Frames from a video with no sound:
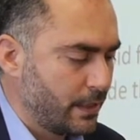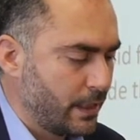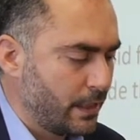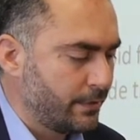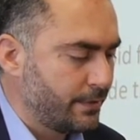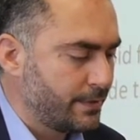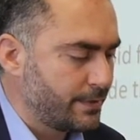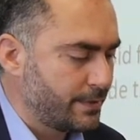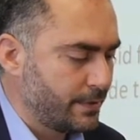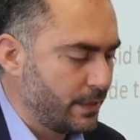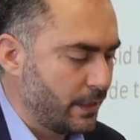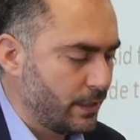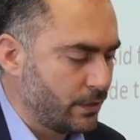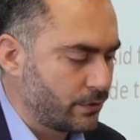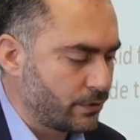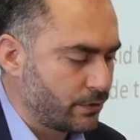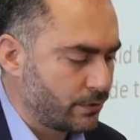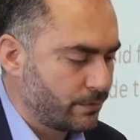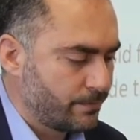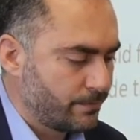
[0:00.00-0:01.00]
at this
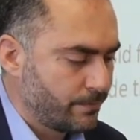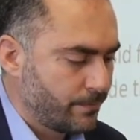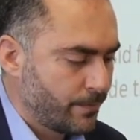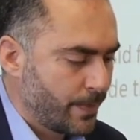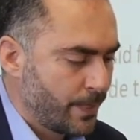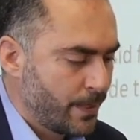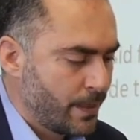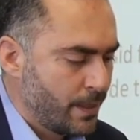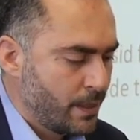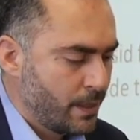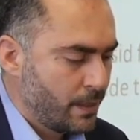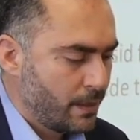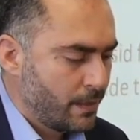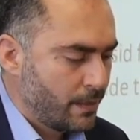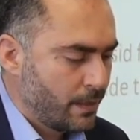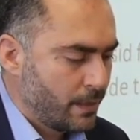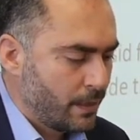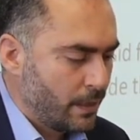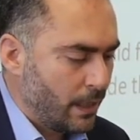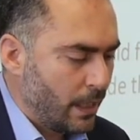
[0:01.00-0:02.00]
stage.
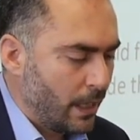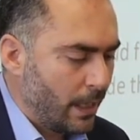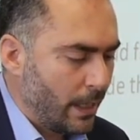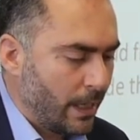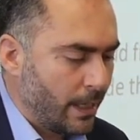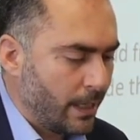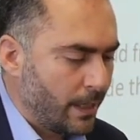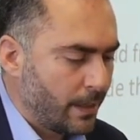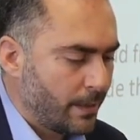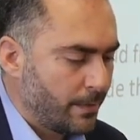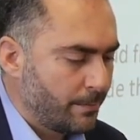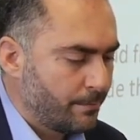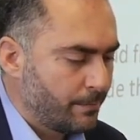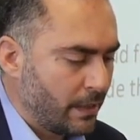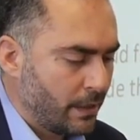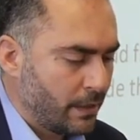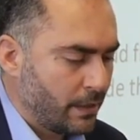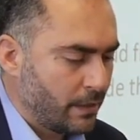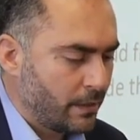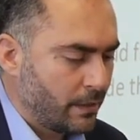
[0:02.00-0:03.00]

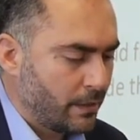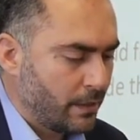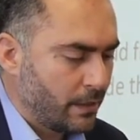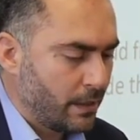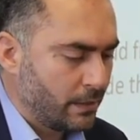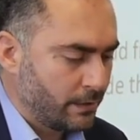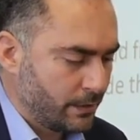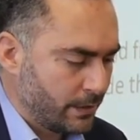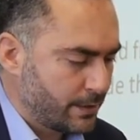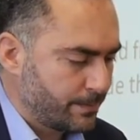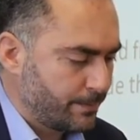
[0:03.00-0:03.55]
At